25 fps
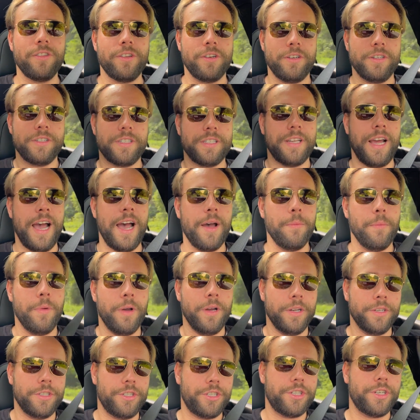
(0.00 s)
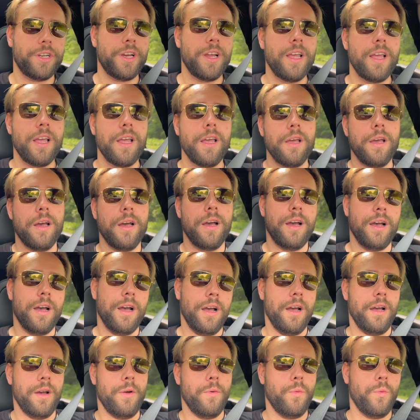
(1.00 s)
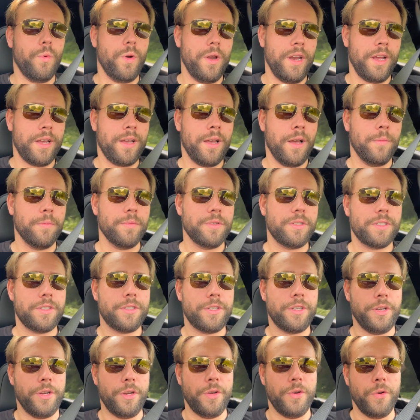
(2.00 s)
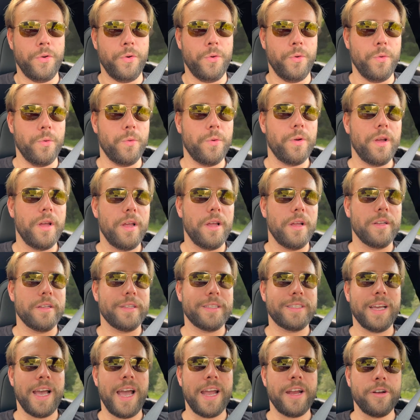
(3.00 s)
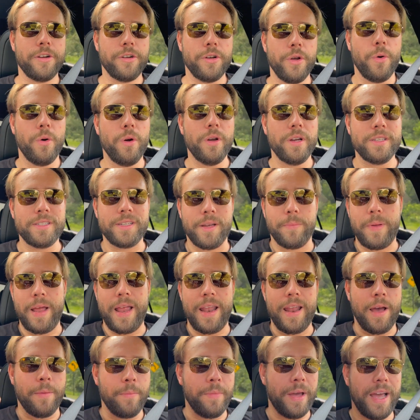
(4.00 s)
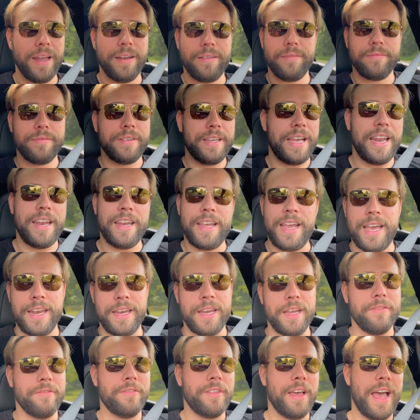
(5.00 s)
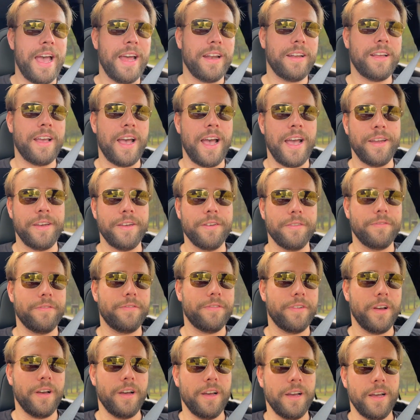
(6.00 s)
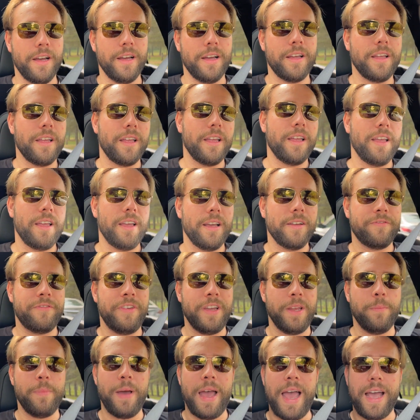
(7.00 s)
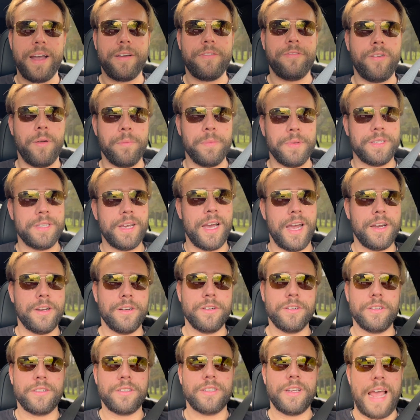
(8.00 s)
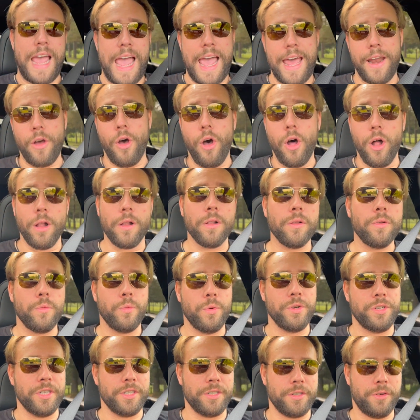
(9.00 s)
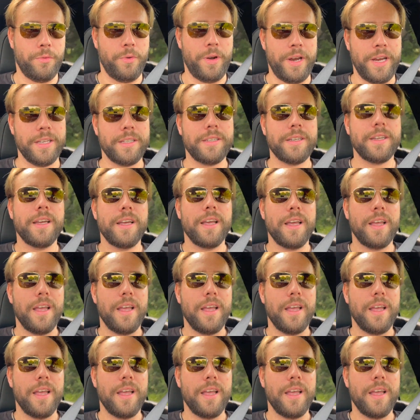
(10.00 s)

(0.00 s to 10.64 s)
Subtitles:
There's not much when it comes to tire noise. I'm not getting any of that kind of feedback from the tires at all, which is great.